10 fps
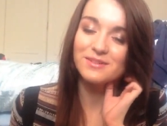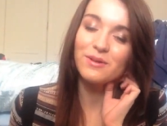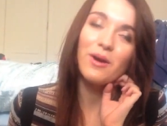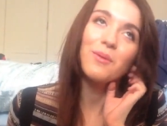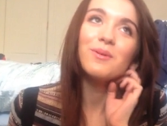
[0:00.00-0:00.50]
So I'm
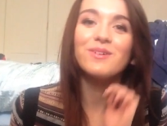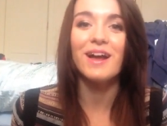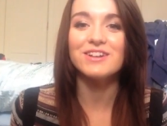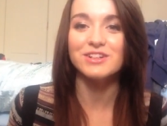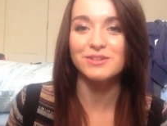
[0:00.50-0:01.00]
like, oh, we'll
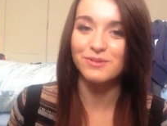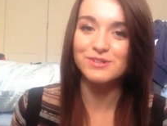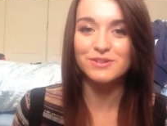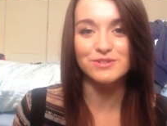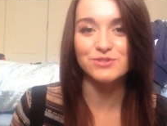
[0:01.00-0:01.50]
get just one
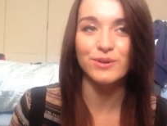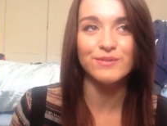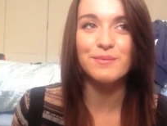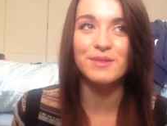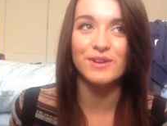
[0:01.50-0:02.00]
to join
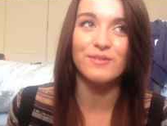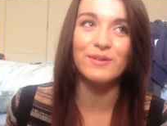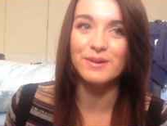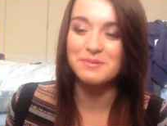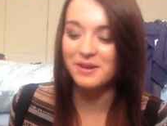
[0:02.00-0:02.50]
in with the group.